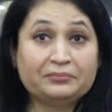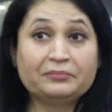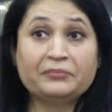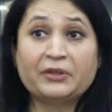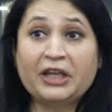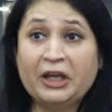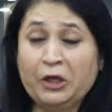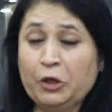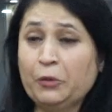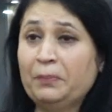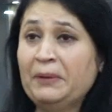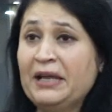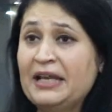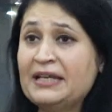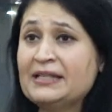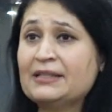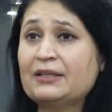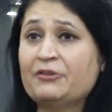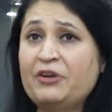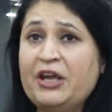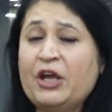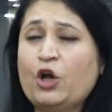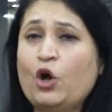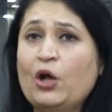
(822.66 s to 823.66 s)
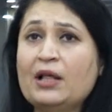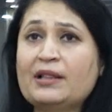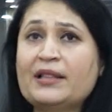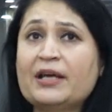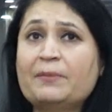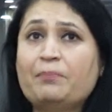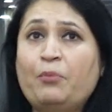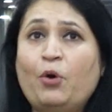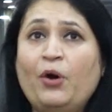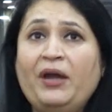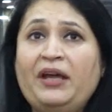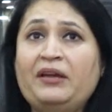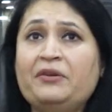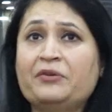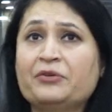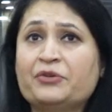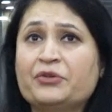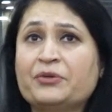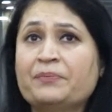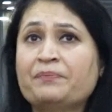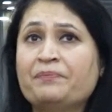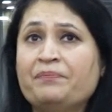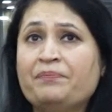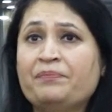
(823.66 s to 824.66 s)
Can you please recall that
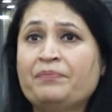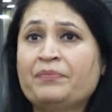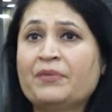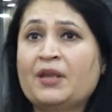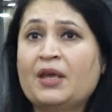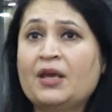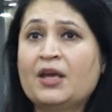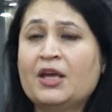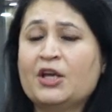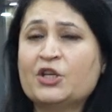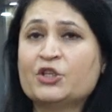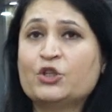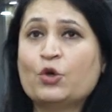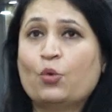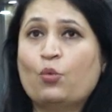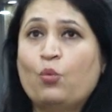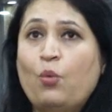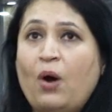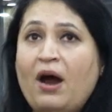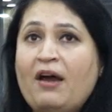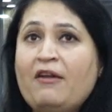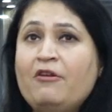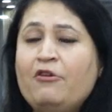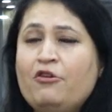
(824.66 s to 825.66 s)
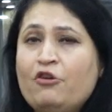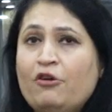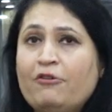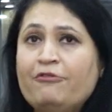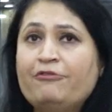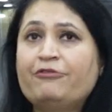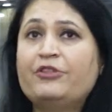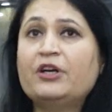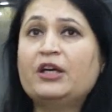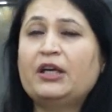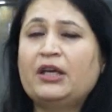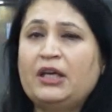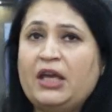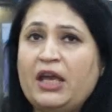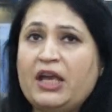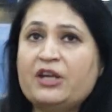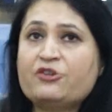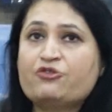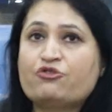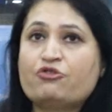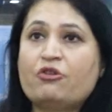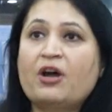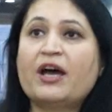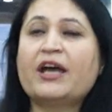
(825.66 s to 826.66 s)
point? So one of the key
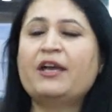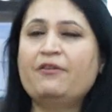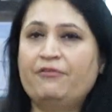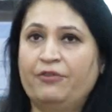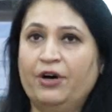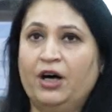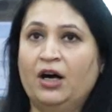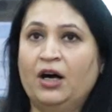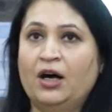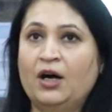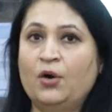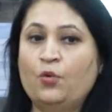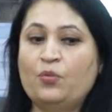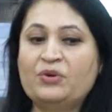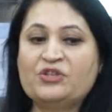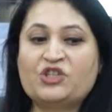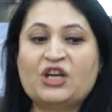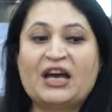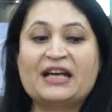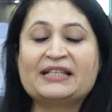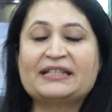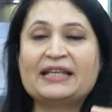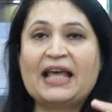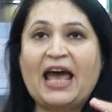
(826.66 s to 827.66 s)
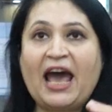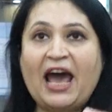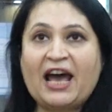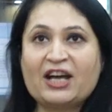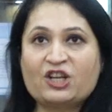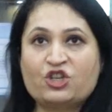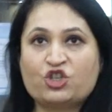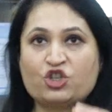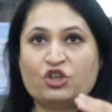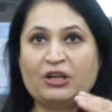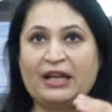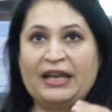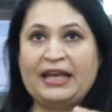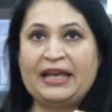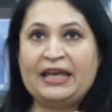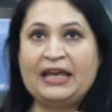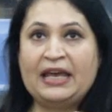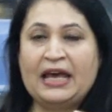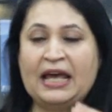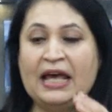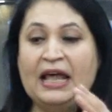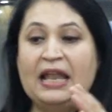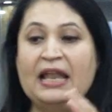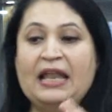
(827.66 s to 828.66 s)
driver which has
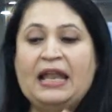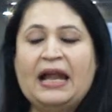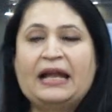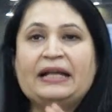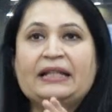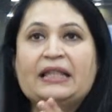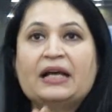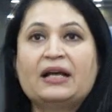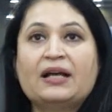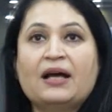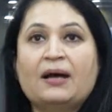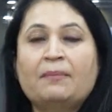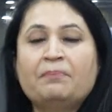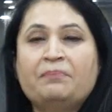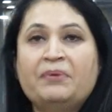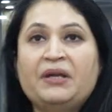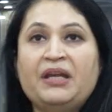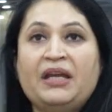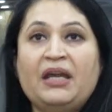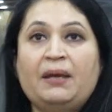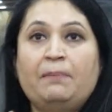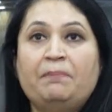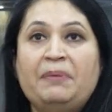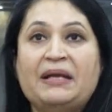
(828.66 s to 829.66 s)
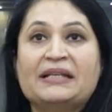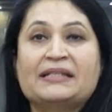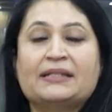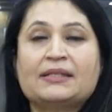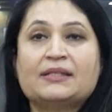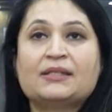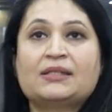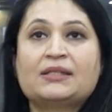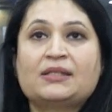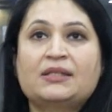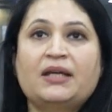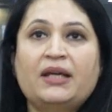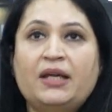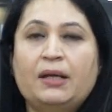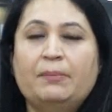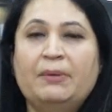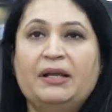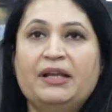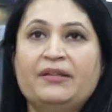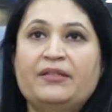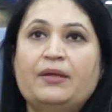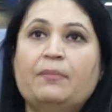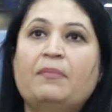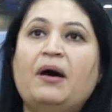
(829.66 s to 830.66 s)
actually let the company be
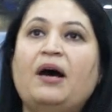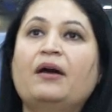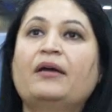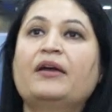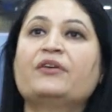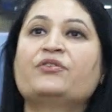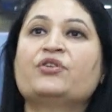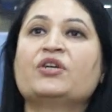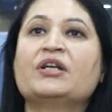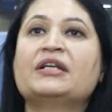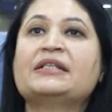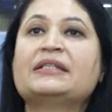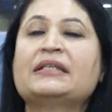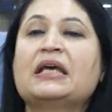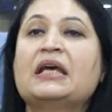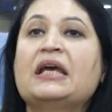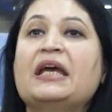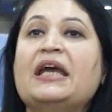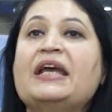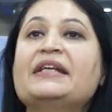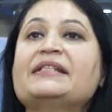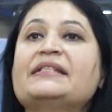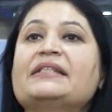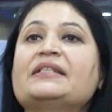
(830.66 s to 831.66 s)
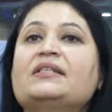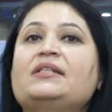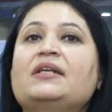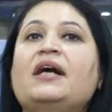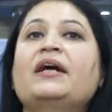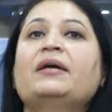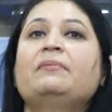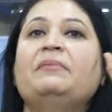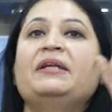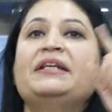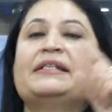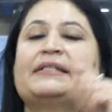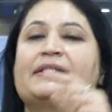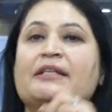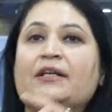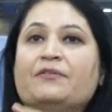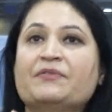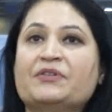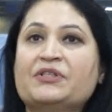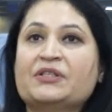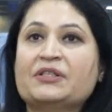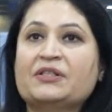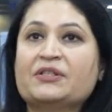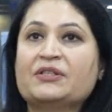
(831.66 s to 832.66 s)
sustainable in the market is its timely
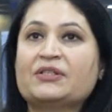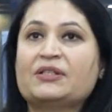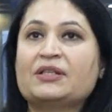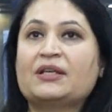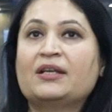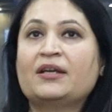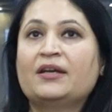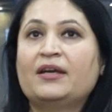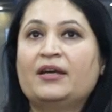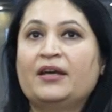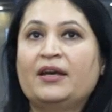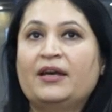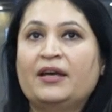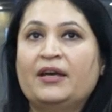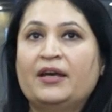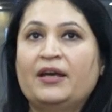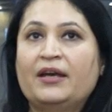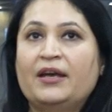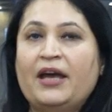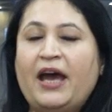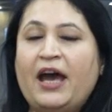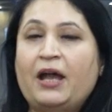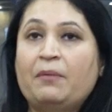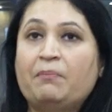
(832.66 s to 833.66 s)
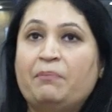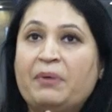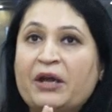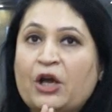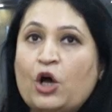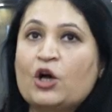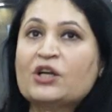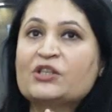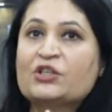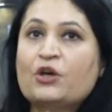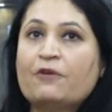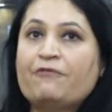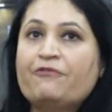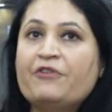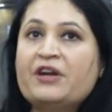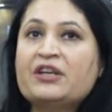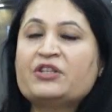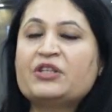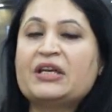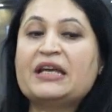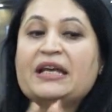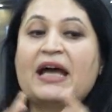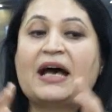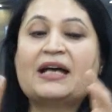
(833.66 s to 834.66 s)
services. And because of it,
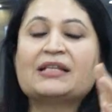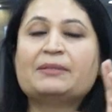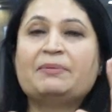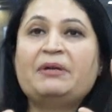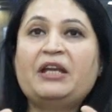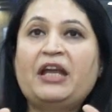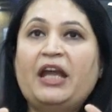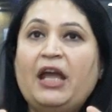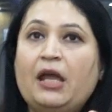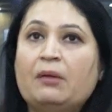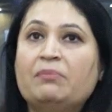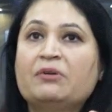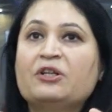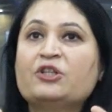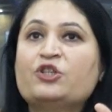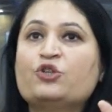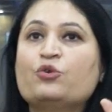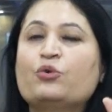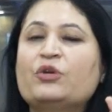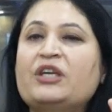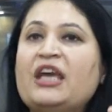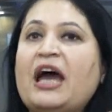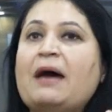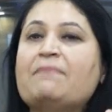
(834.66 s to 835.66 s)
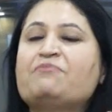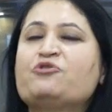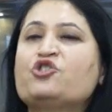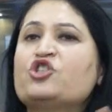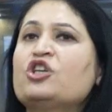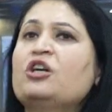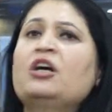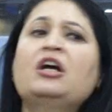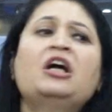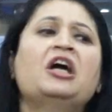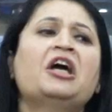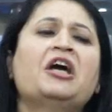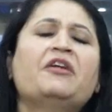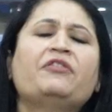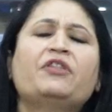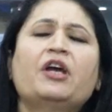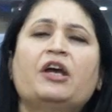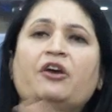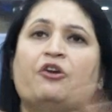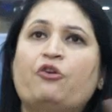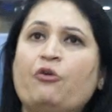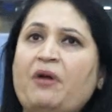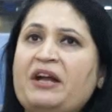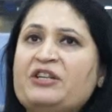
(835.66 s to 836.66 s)
it has been able to capture the
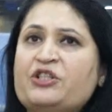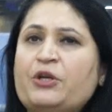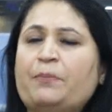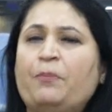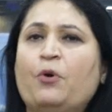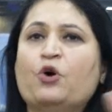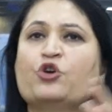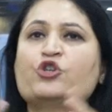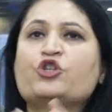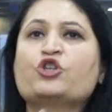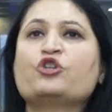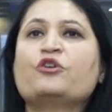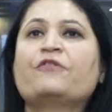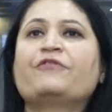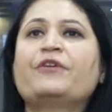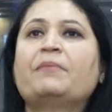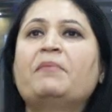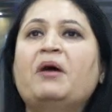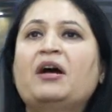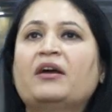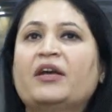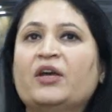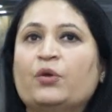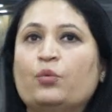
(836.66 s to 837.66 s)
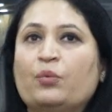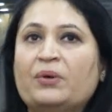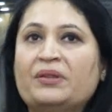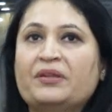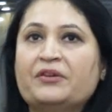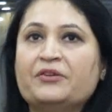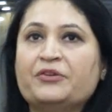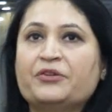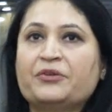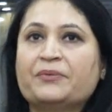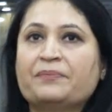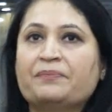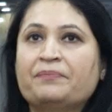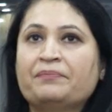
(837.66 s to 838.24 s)
greater portion of the market with it.